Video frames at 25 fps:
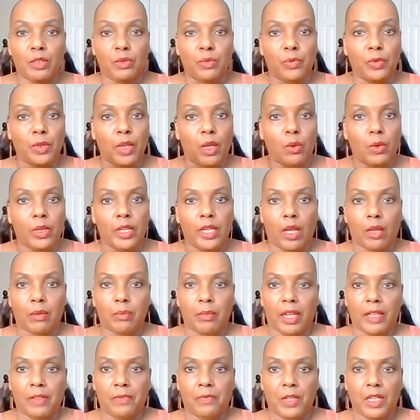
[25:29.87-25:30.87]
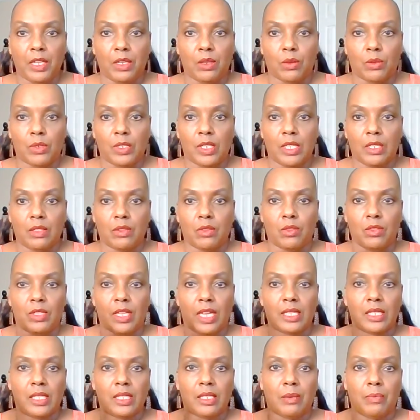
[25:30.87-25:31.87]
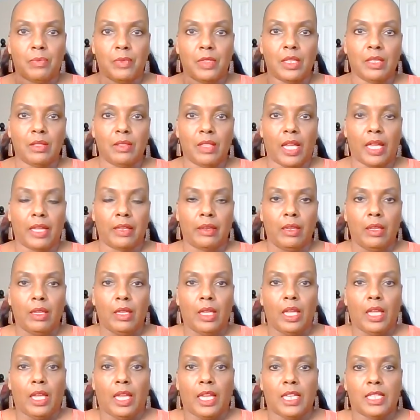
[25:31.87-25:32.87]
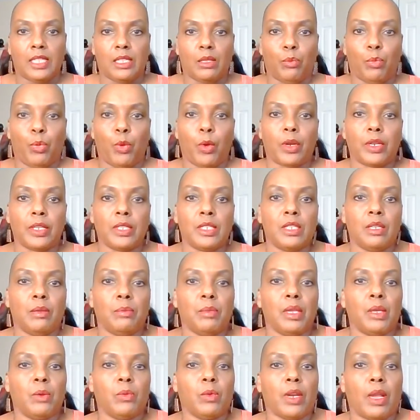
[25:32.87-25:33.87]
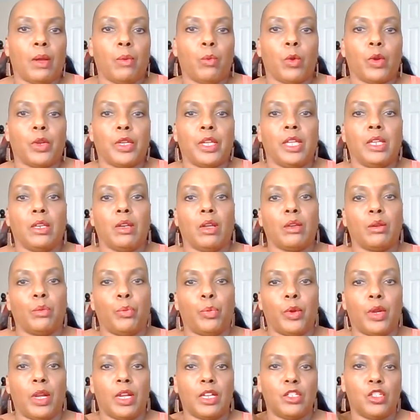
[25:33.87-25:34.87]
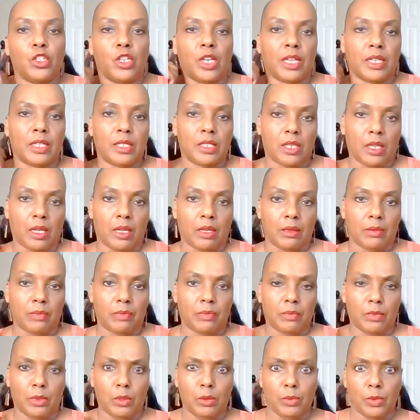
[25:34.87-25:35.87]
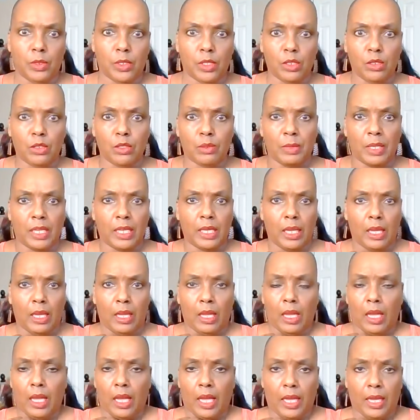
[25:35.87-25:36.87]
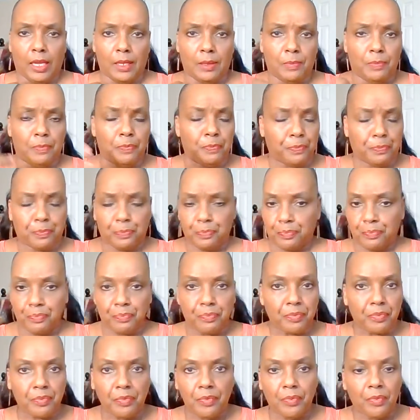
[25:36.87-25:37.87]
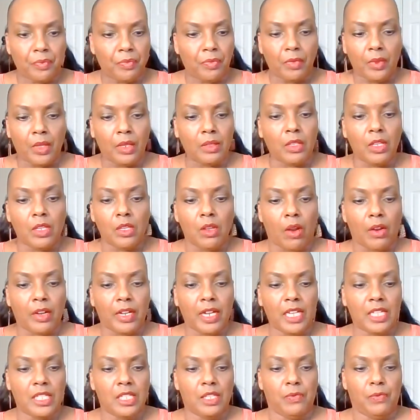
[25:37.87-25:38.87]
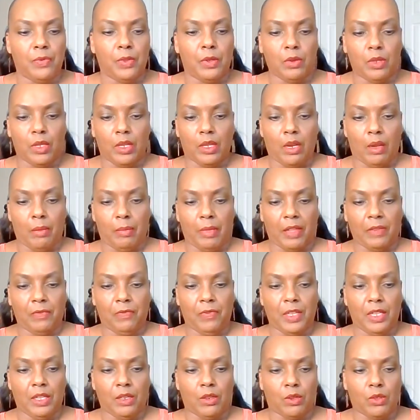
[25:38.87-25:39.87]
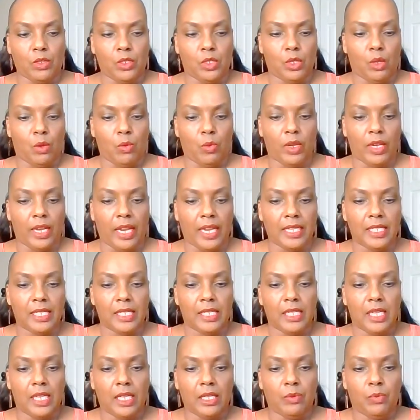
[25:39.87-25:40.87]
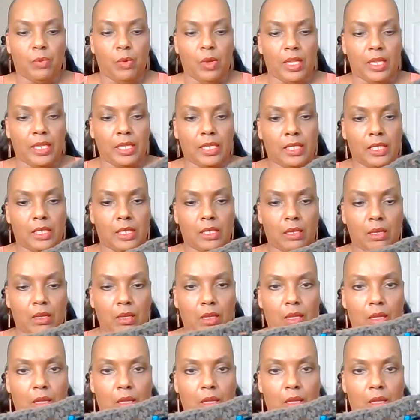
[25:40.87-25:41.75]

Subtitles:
and flowy on my fingers either. That's something that is important to me when I'm working on a project. Excuse me. The yarn has to feel good on my fingers. So what I did was